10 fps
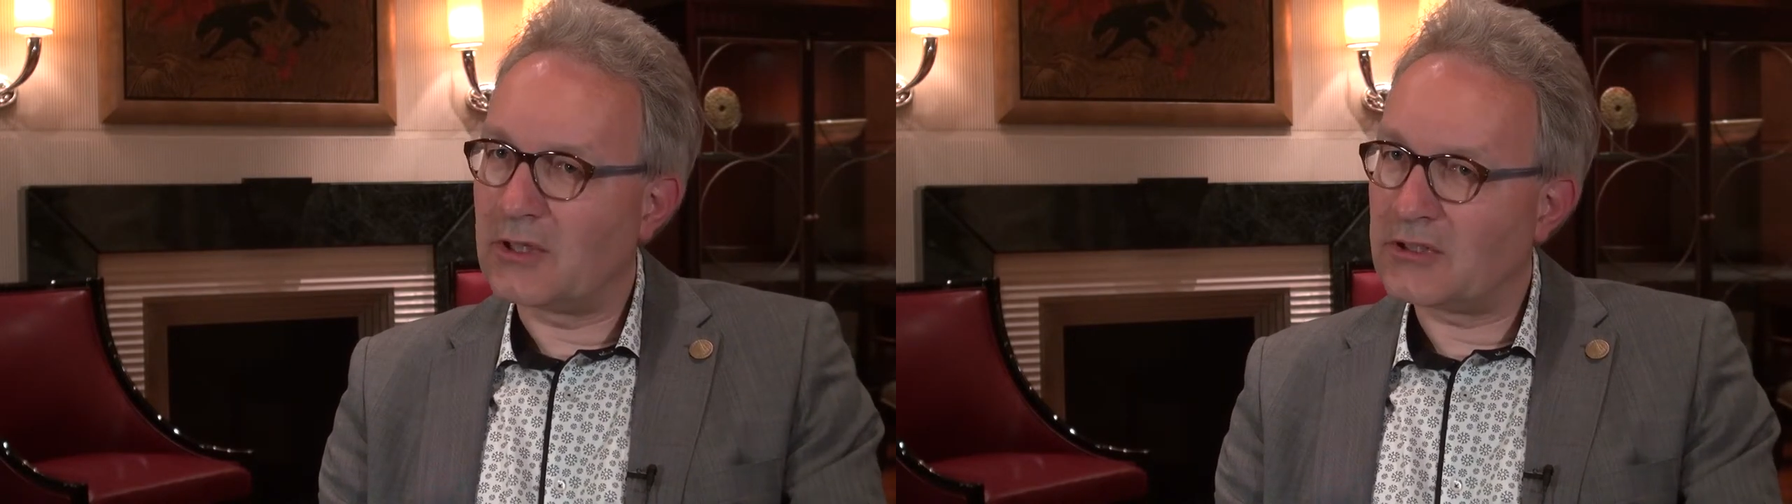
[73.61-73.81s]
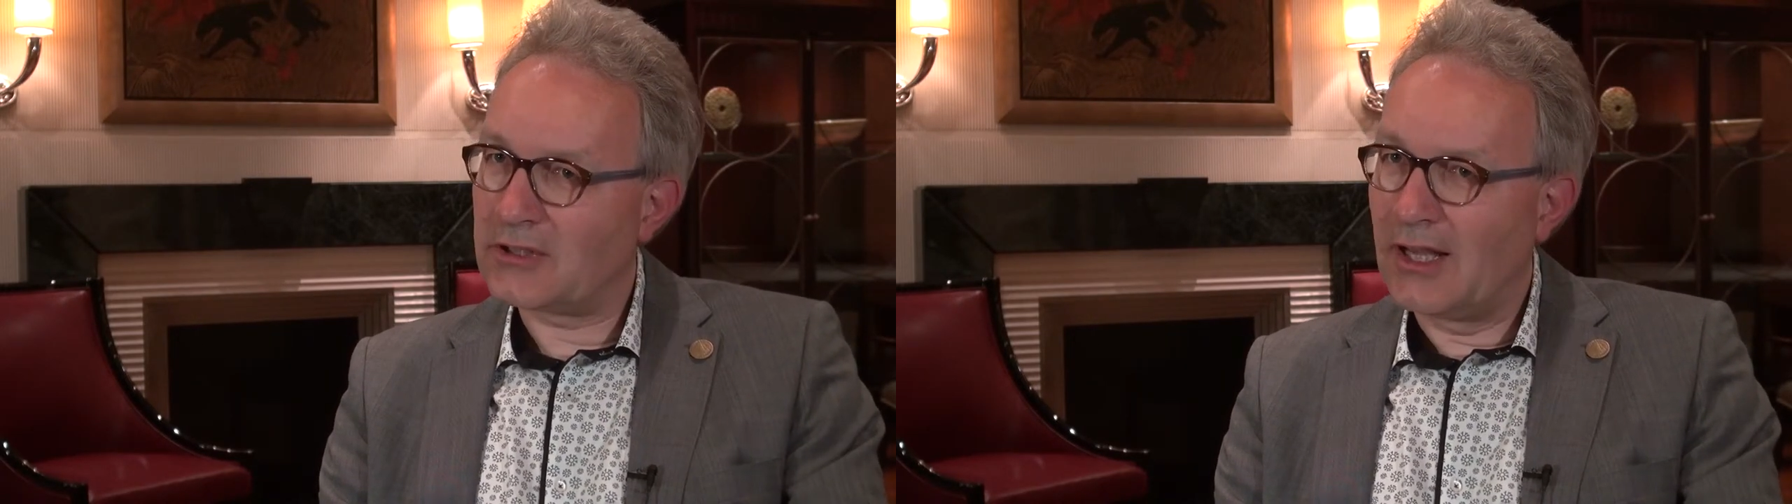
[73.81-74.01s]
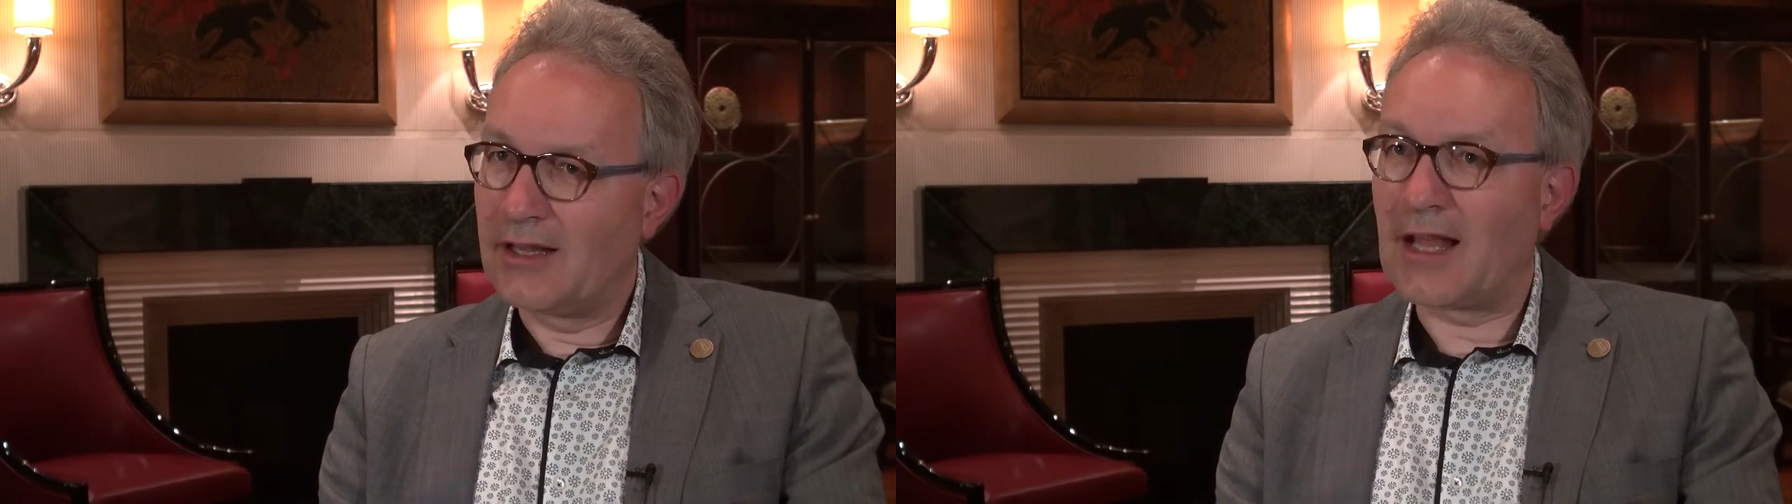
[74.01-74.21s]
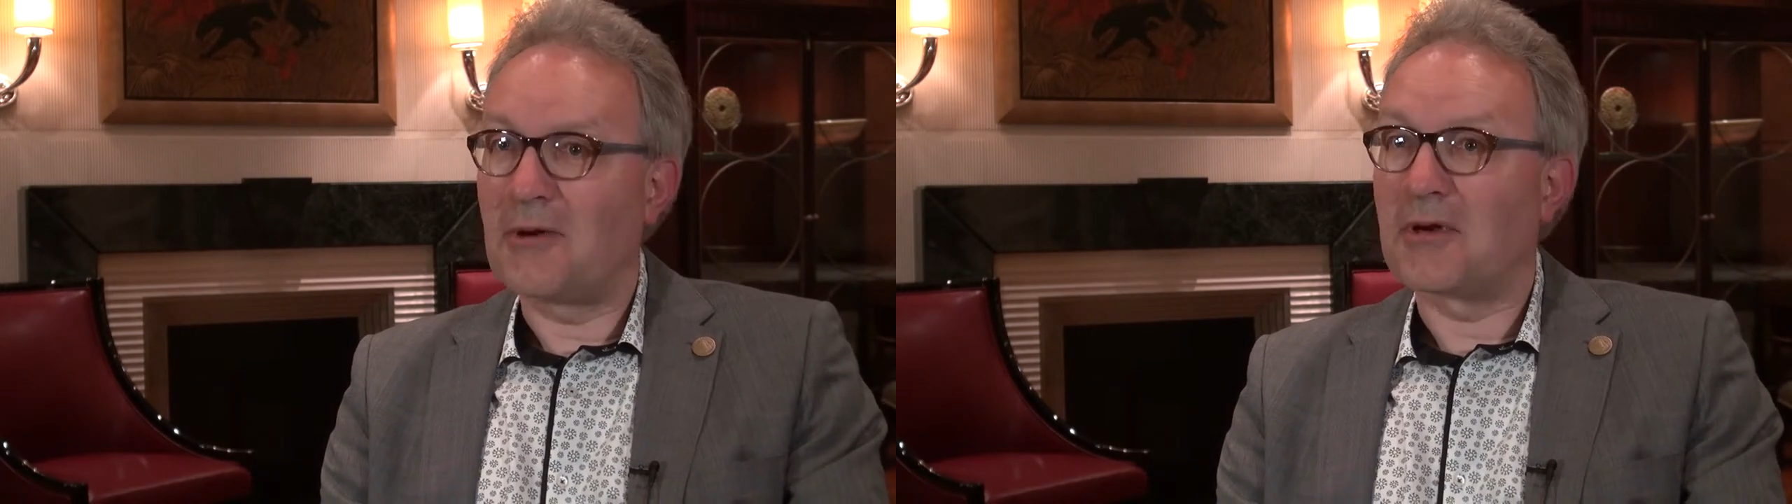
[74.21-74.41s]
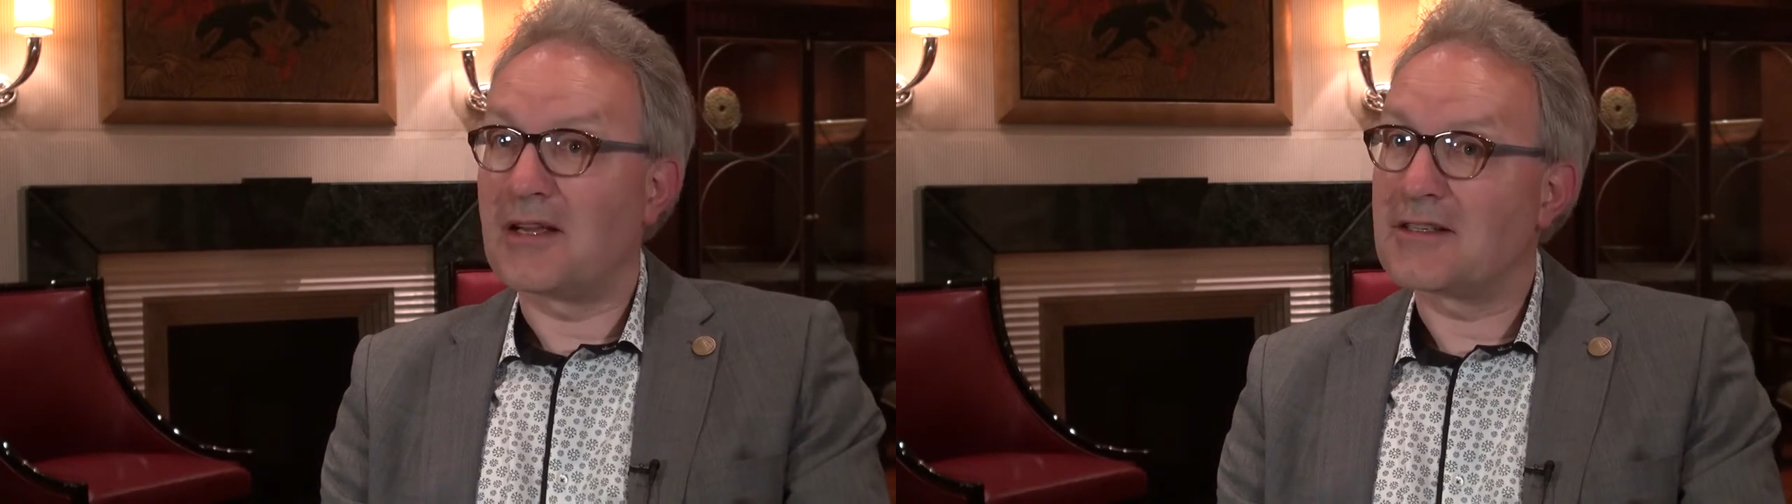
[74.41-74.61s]
which
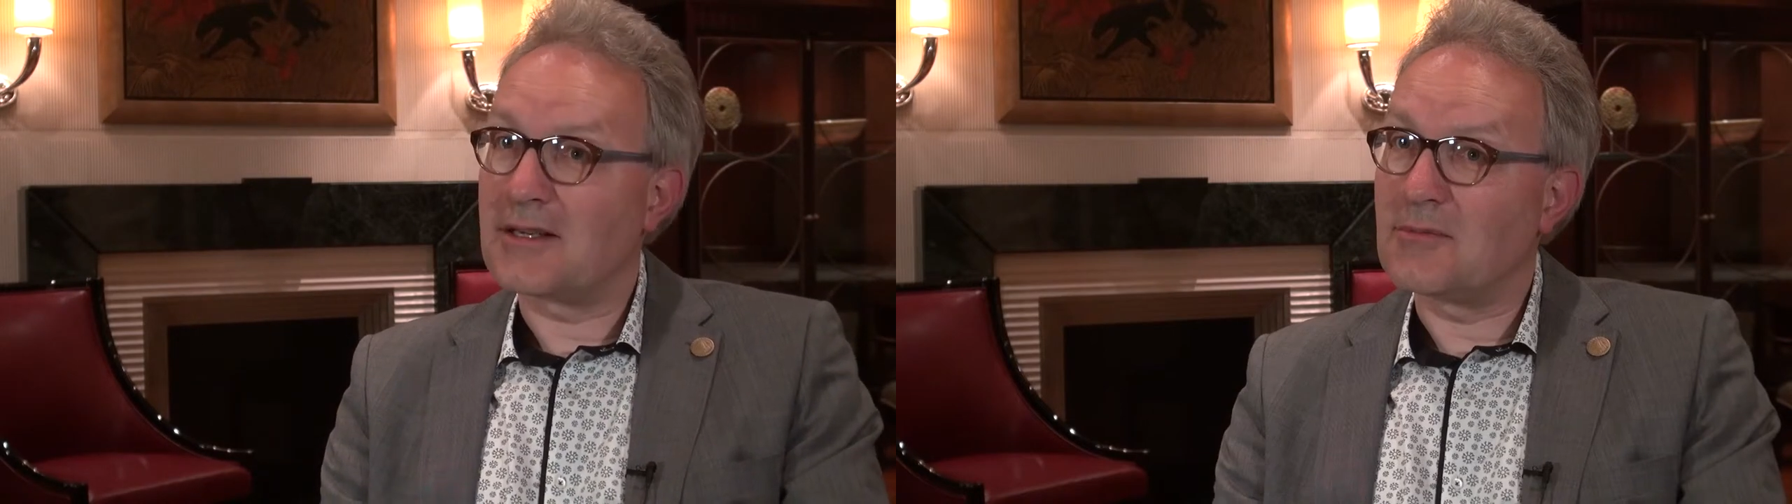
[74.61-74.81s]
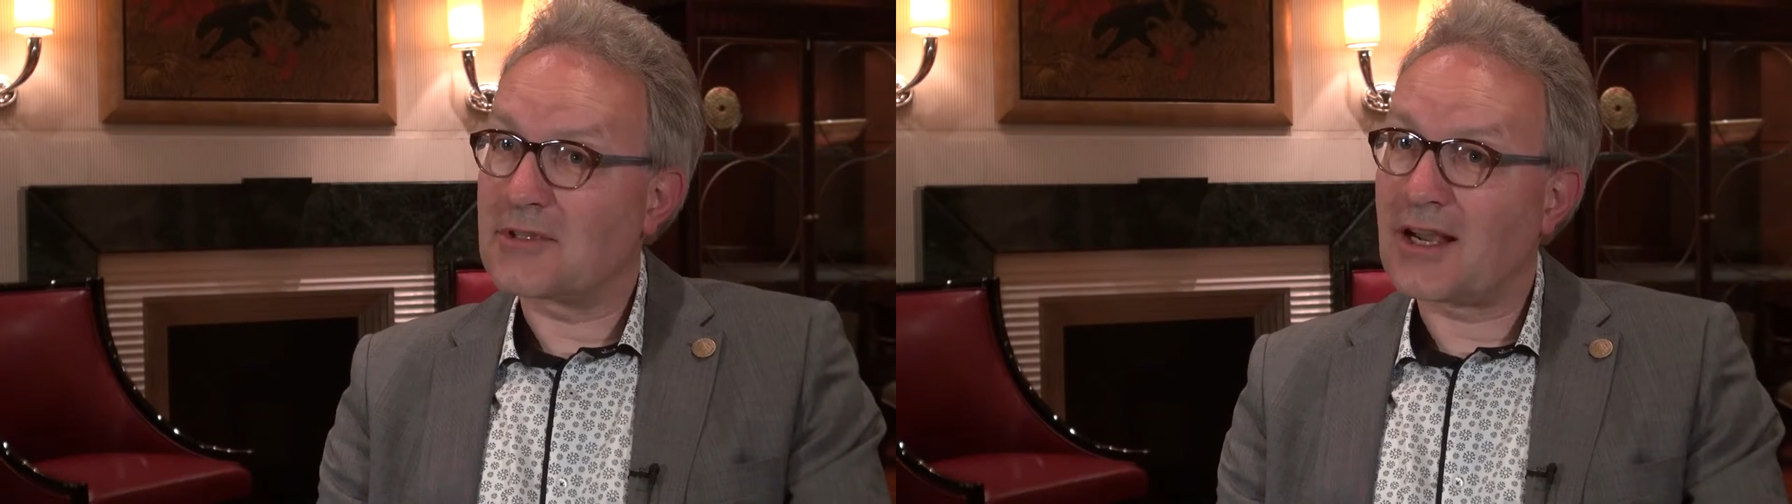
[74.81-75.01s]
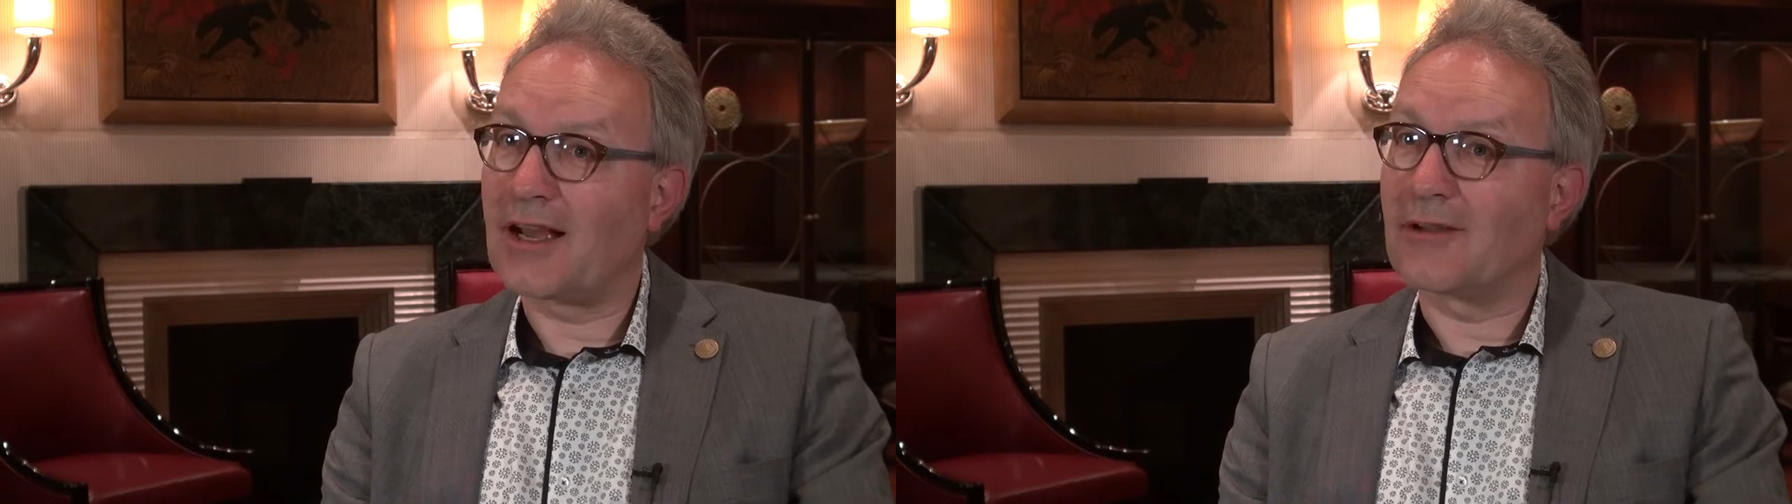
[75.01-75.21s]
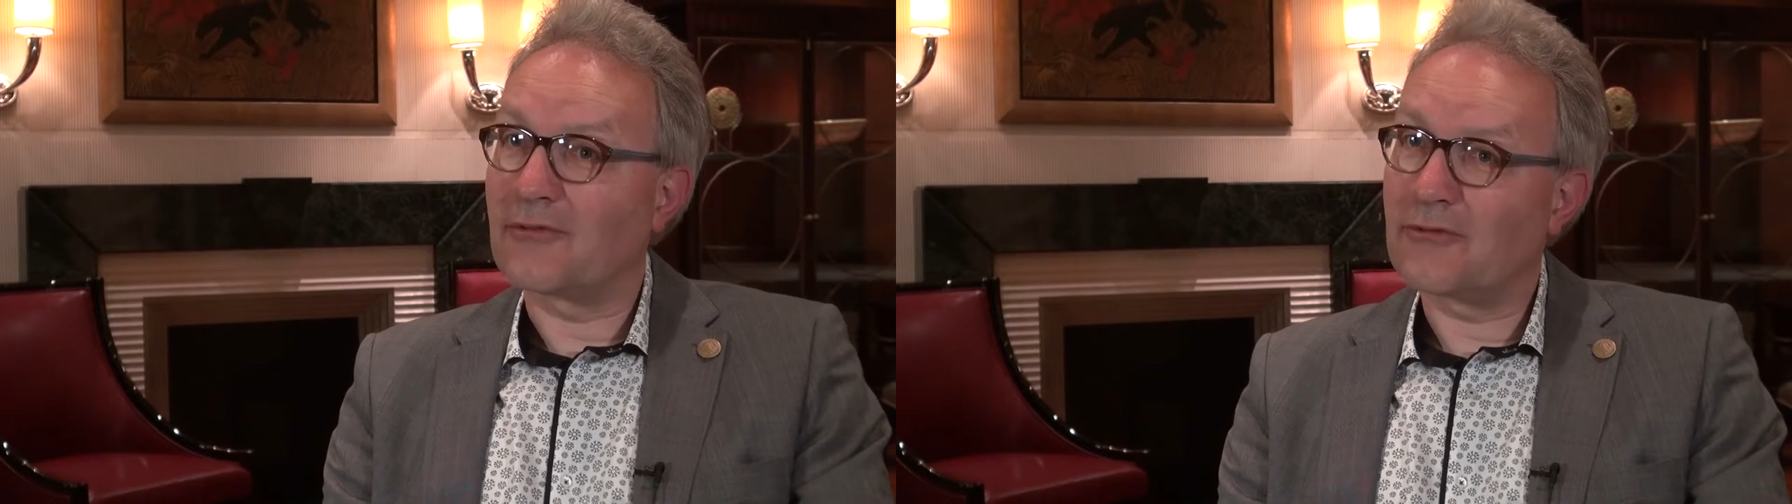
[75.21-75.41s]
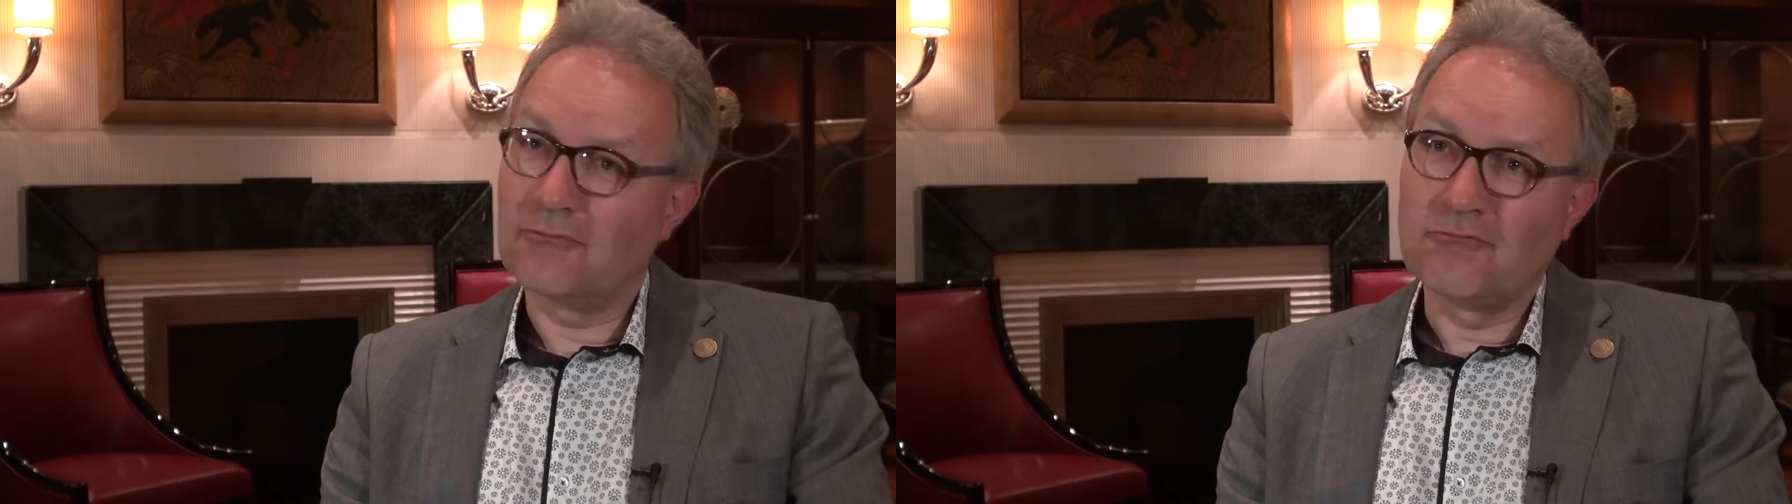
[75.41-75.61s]
nowadays seems kind of